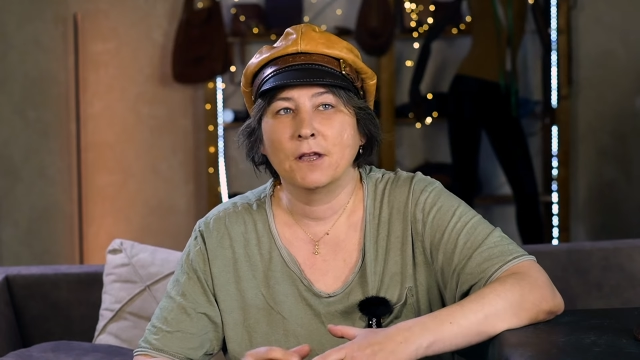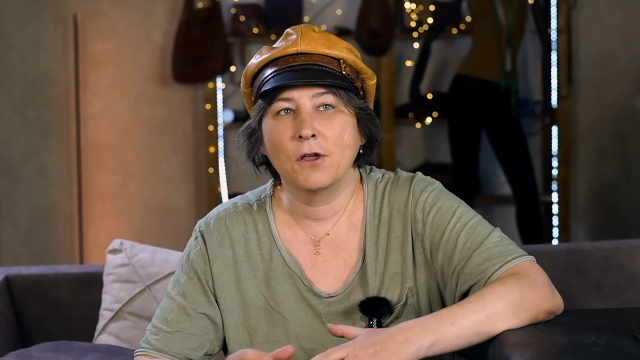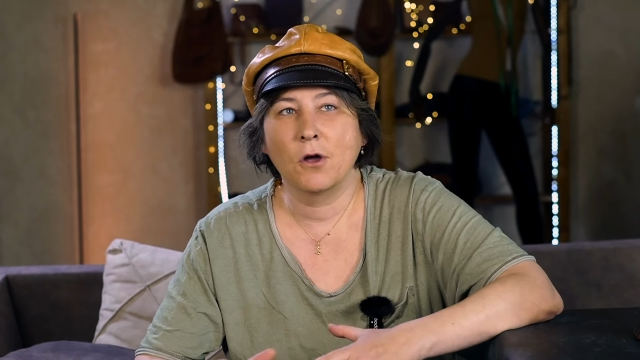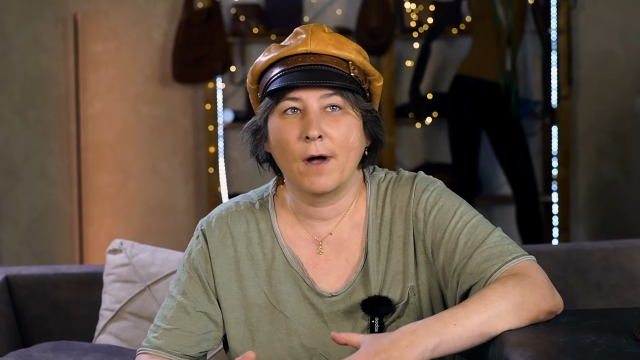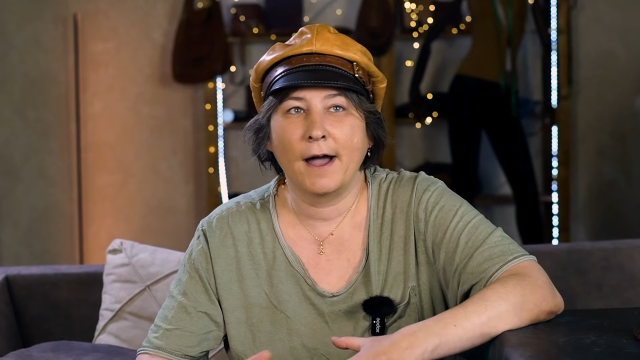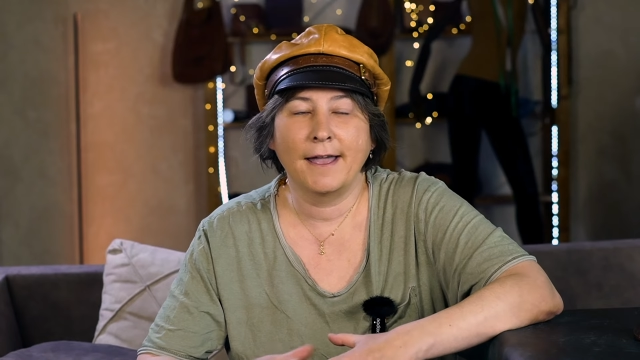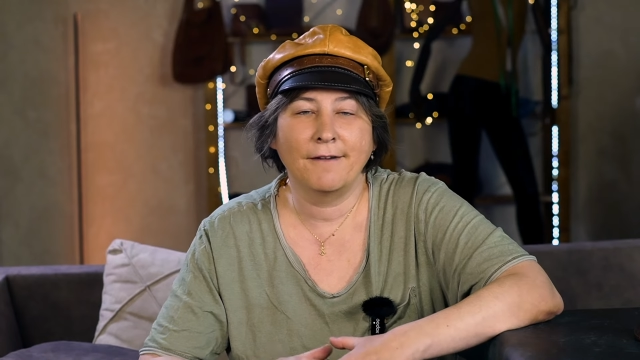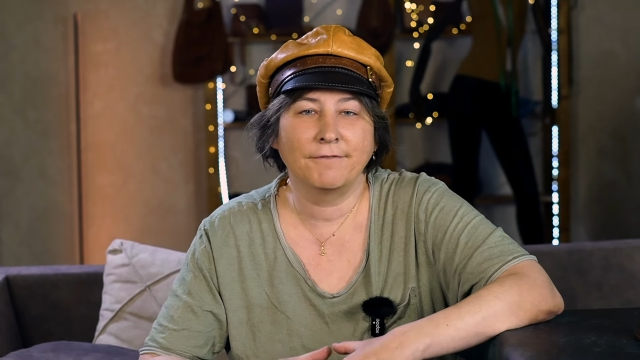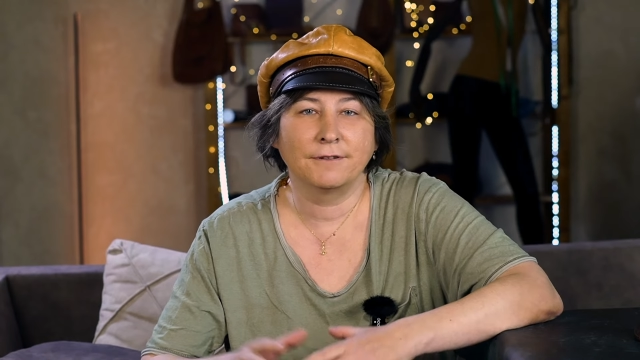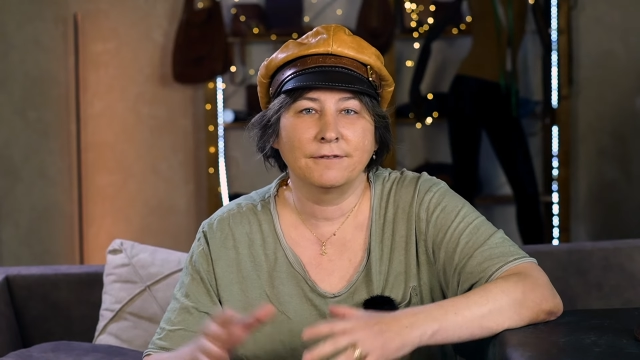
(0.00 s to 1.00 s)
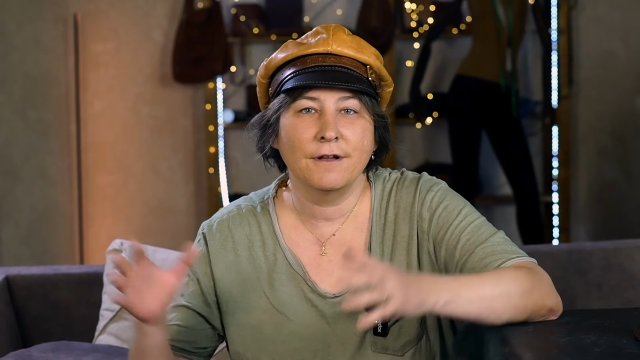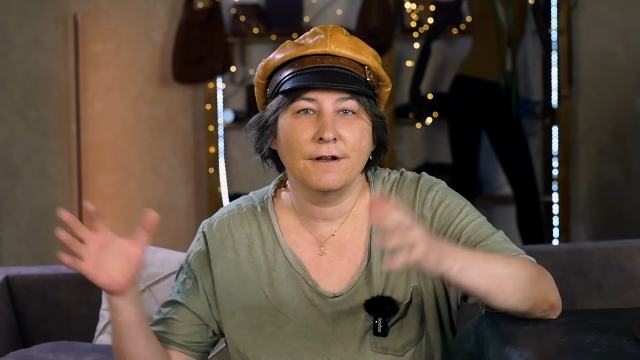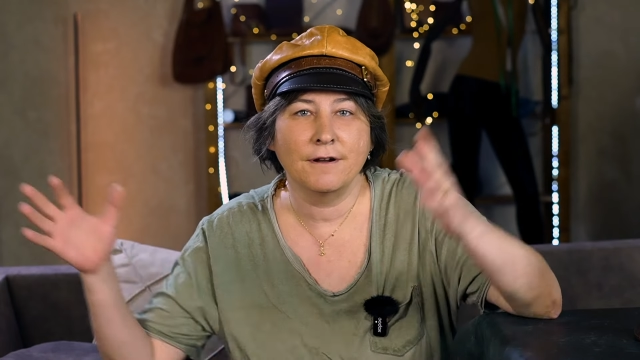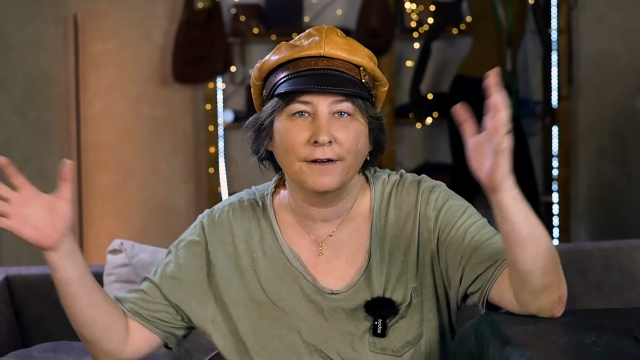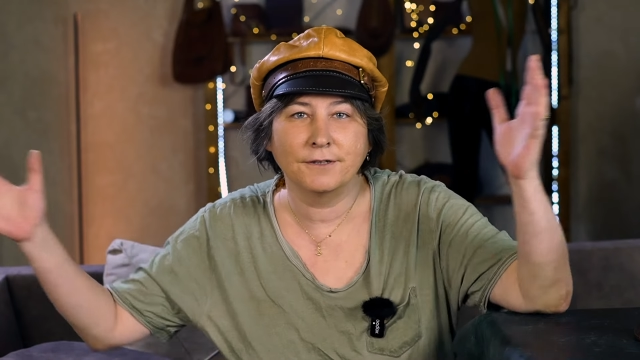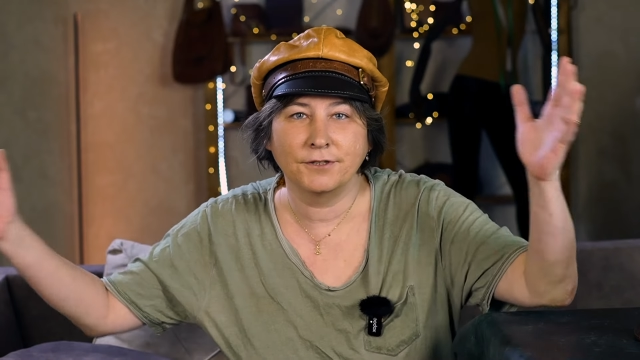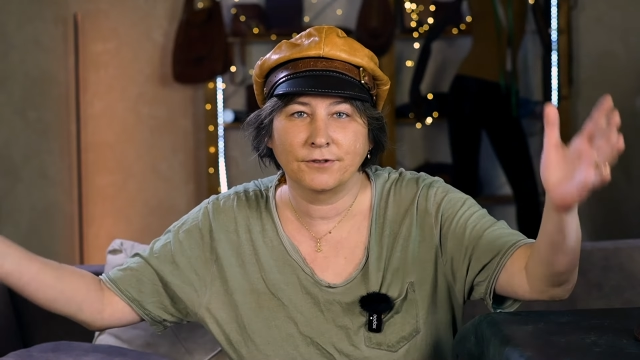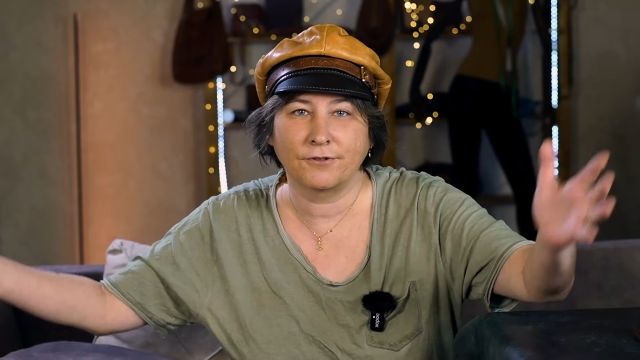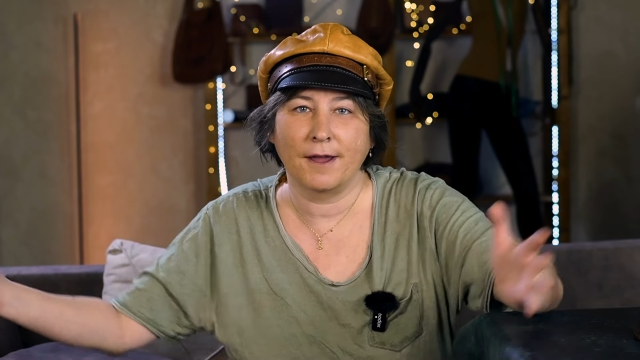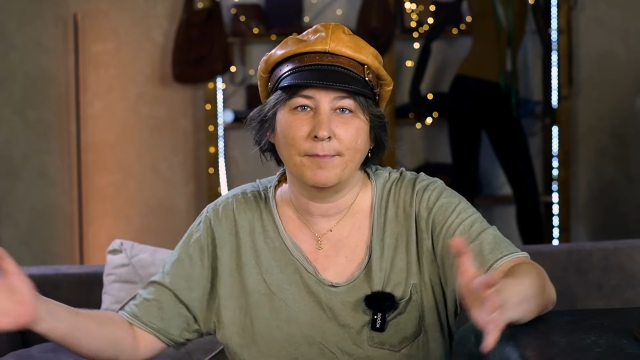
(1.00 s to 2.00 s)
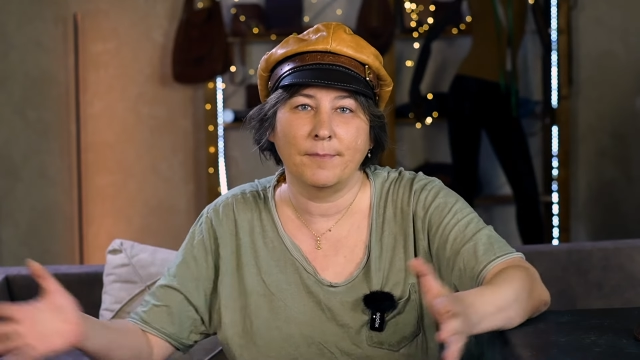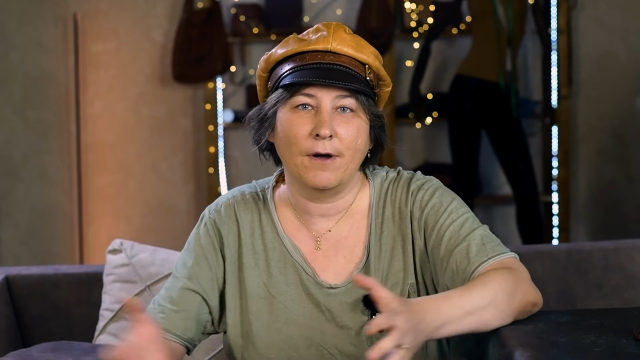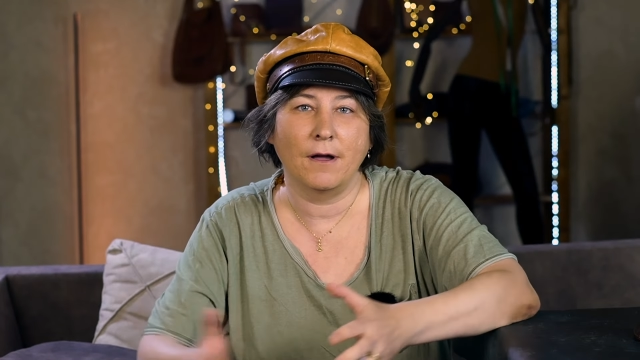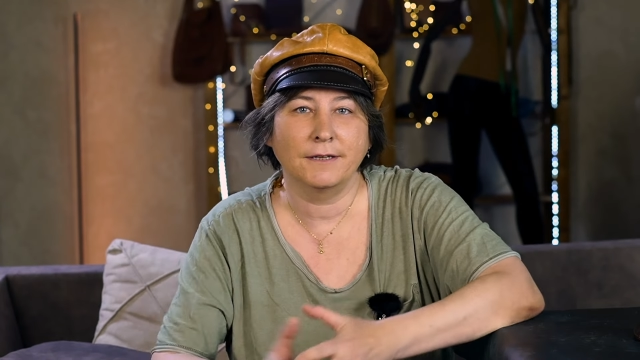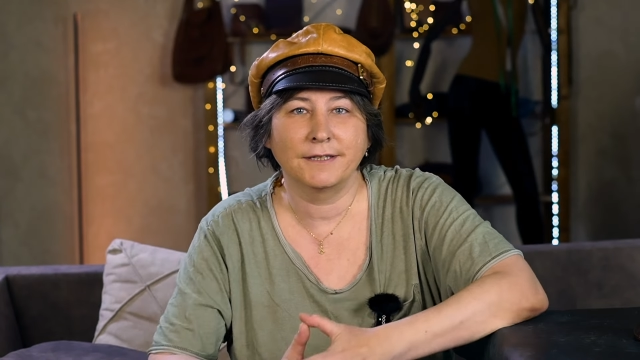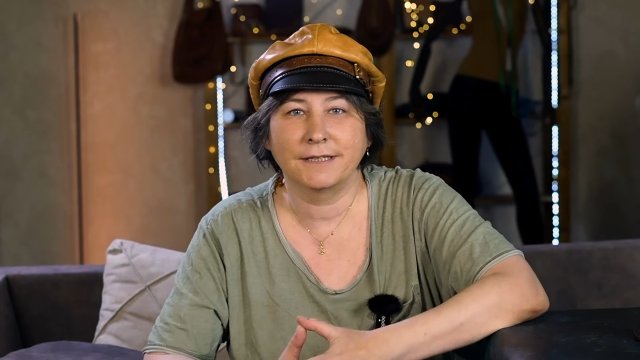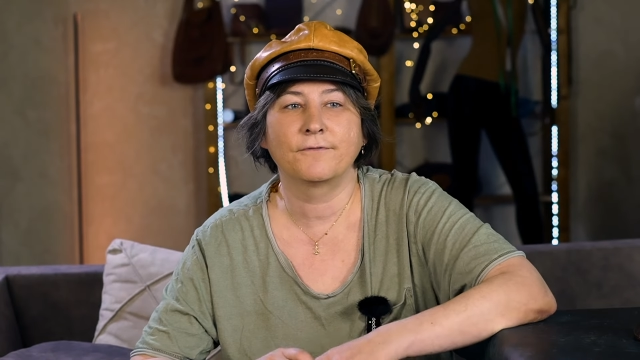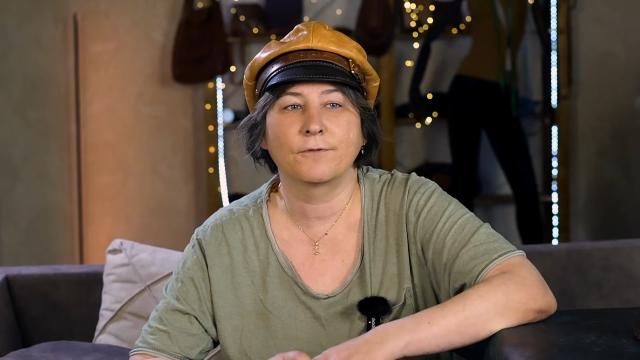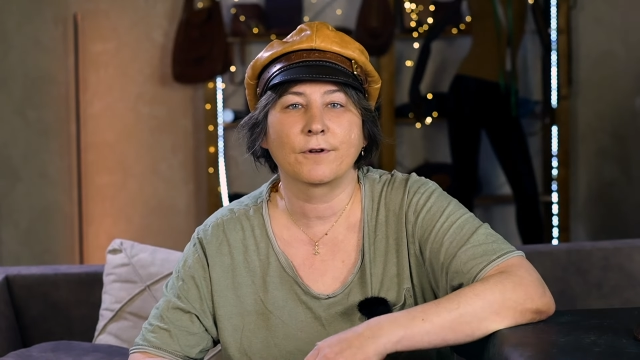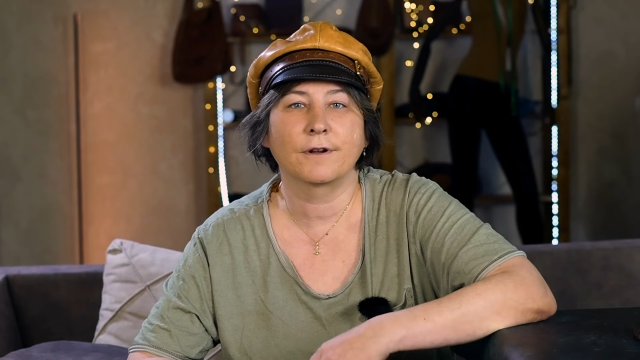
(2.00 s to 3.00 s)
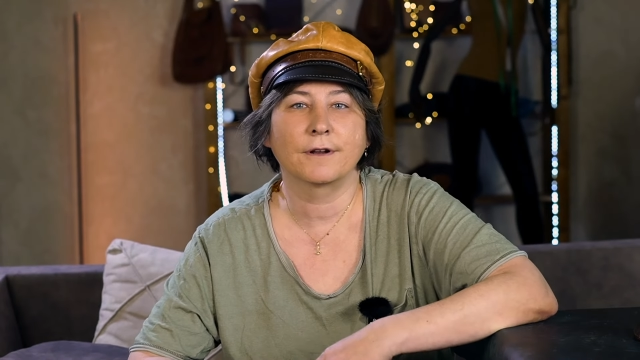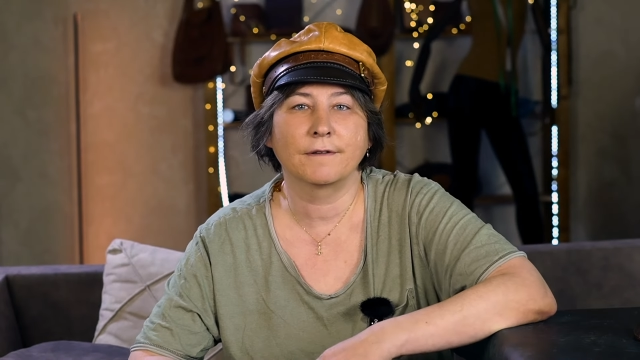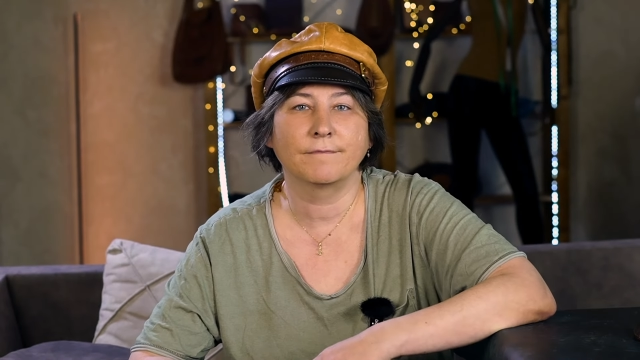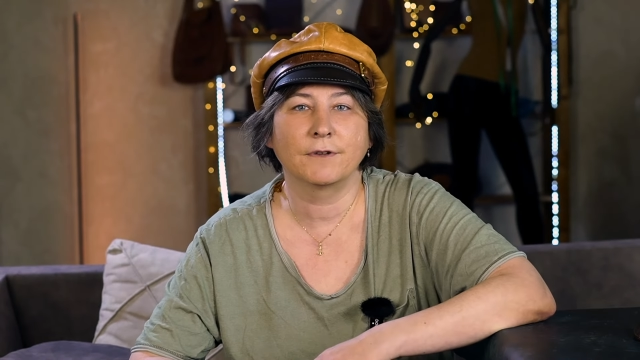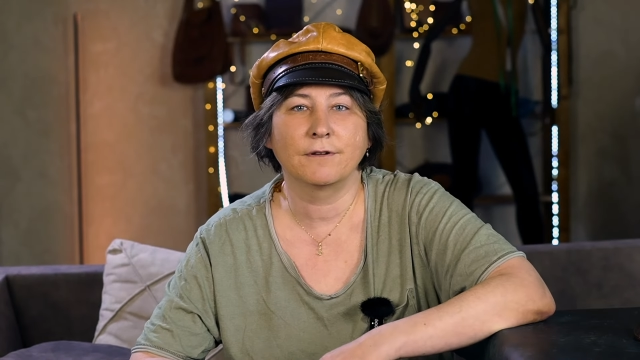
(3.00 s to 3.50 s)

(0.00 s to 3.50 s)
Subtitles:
You know, I have a large scrap box for,